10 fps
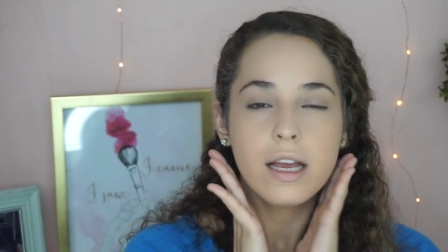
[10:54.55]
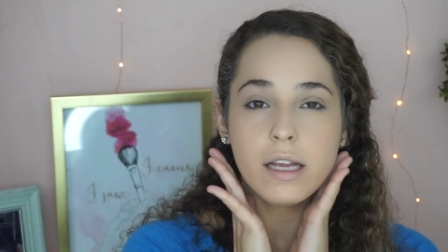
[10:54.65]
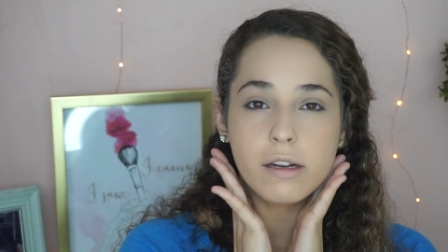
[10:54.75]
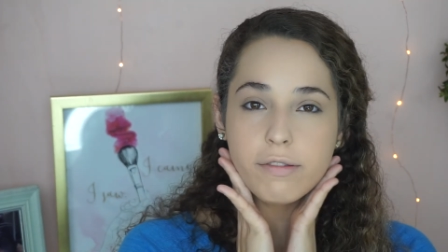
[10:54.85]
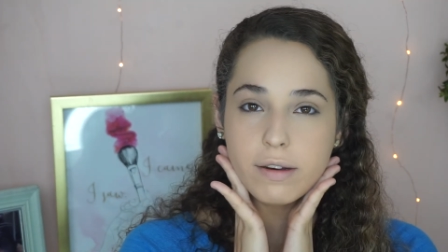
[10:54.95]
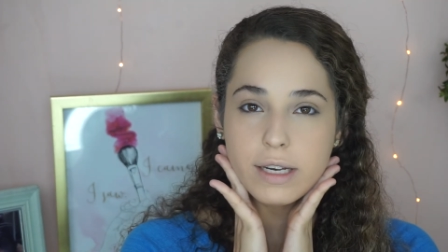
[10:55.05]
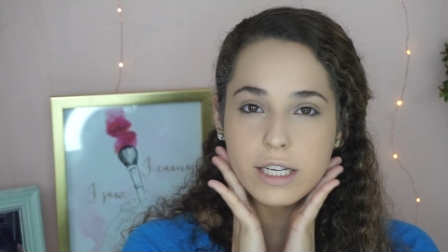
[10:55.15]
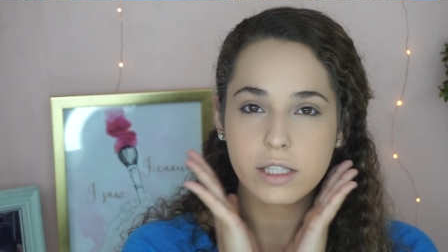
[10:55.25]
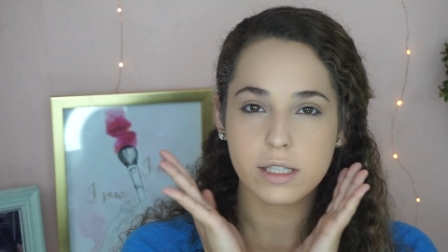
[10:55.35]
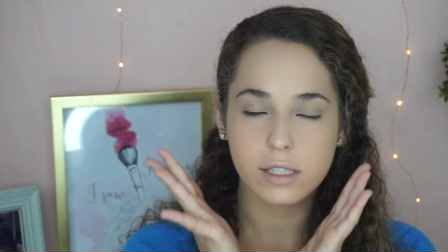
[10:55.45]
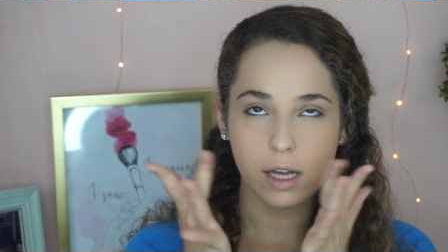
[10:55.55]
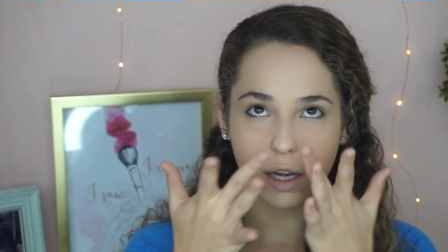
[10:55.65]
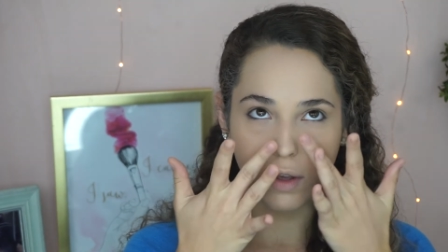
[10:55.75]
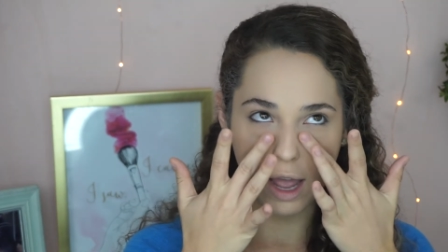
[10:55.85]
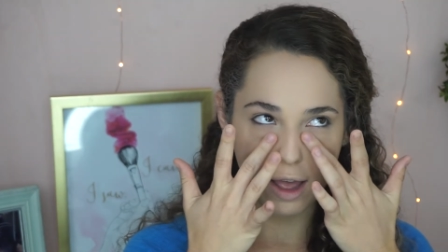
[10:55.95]
Your foundation is on,
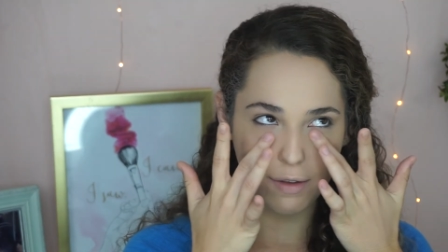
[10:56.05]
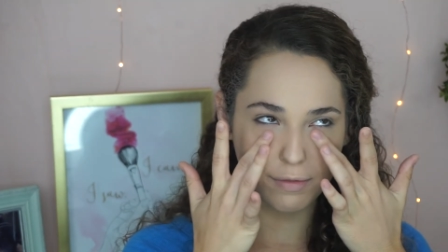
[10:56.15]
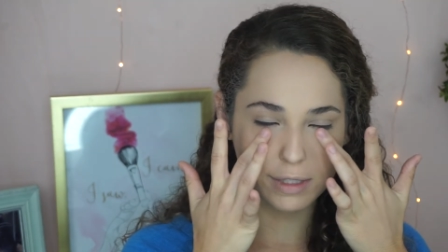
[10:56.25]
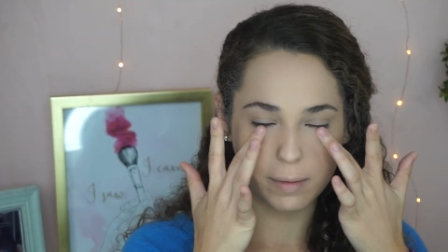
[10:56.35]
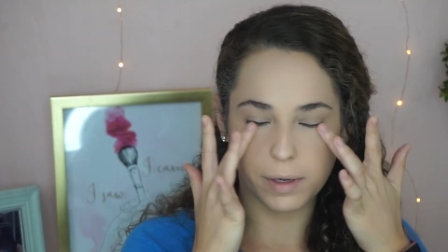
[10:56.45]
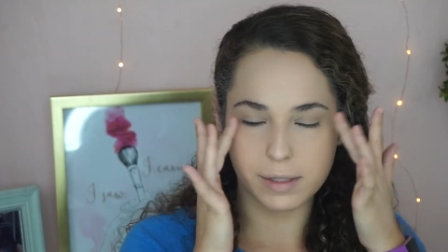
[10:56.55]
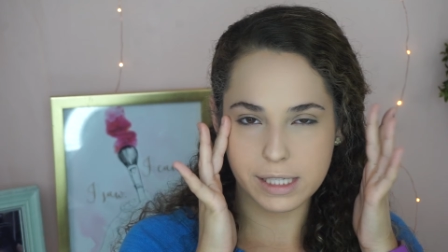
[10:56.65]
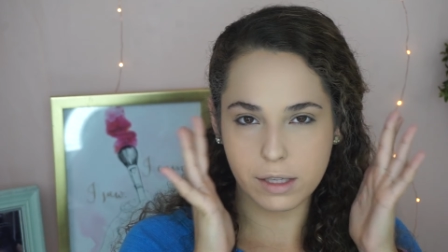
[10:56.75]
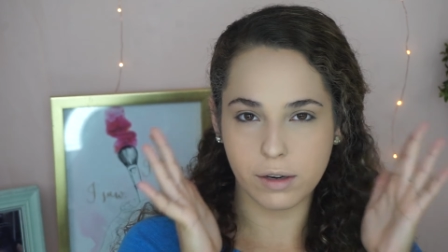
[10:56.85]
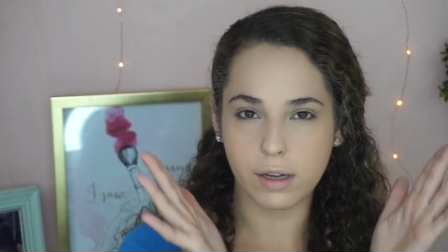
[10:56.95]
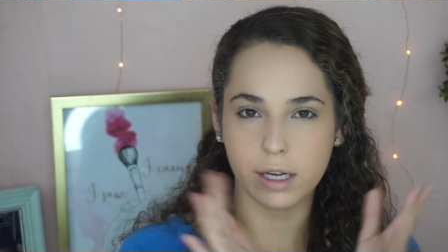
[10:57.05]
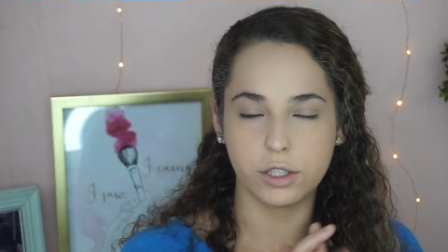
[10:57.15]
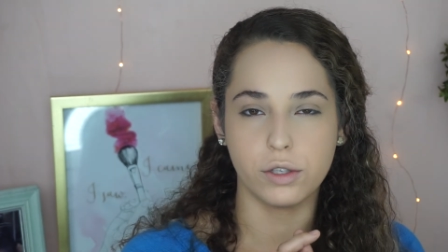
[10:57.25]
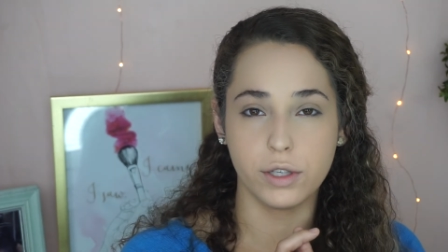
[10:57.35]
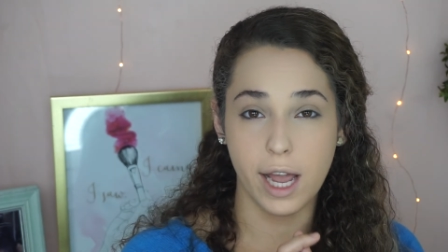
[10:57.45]
you have some concealer on. I
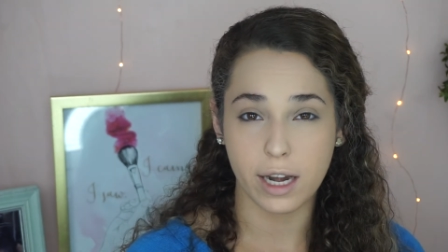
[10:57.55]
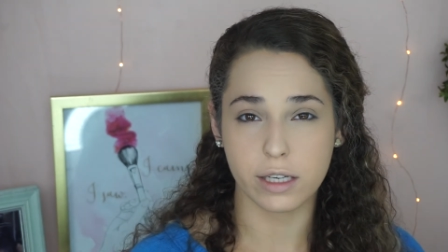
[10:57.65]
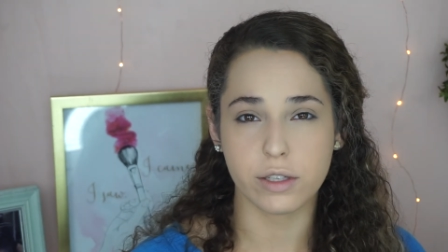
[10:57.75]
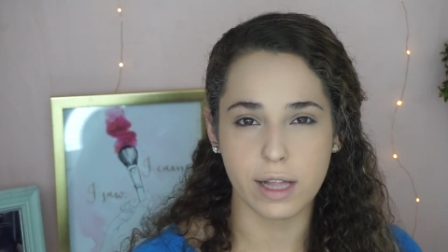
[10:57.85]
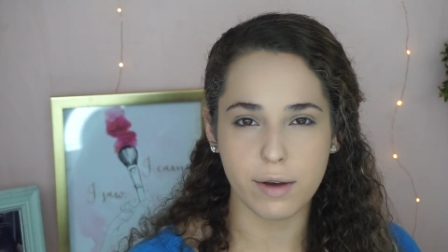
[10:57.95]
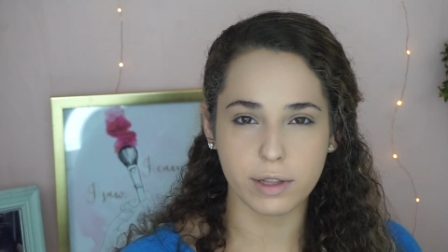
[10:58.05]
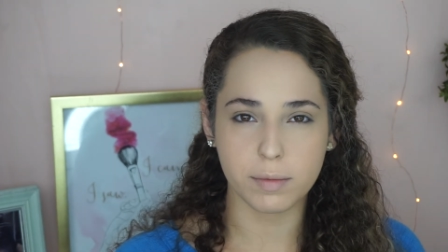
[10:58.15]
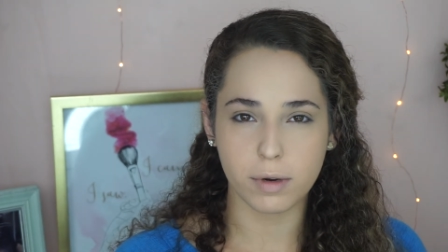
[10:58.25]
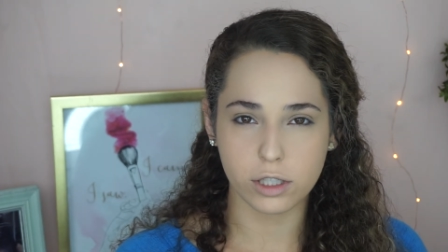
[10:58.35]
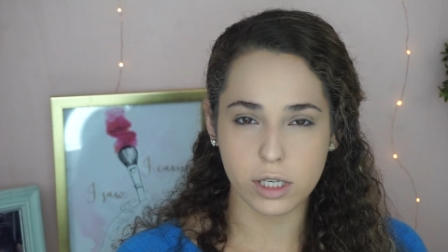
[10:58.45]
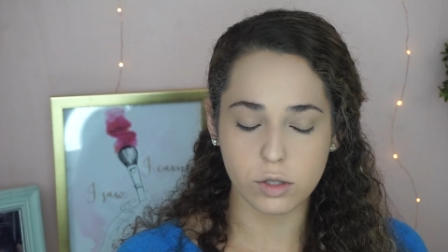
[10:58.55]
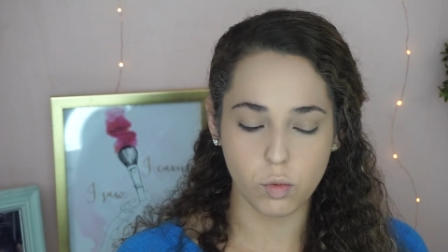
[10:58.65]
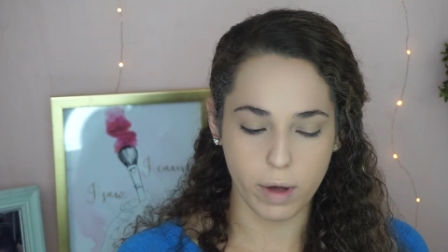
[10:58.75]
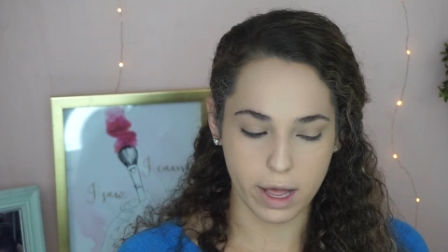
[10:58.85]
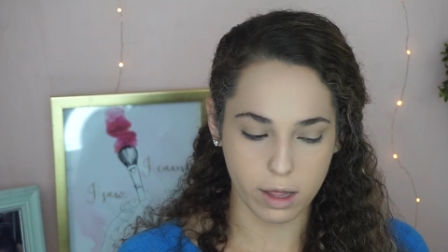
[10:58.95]
showed you how to do that with the brush as
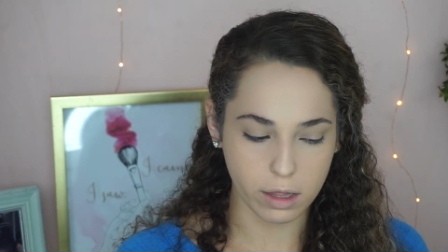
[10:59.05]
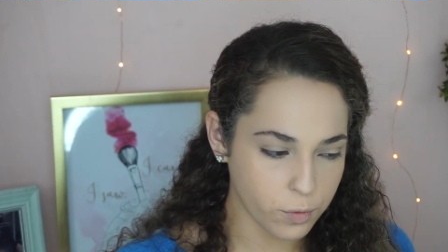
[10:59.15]
well.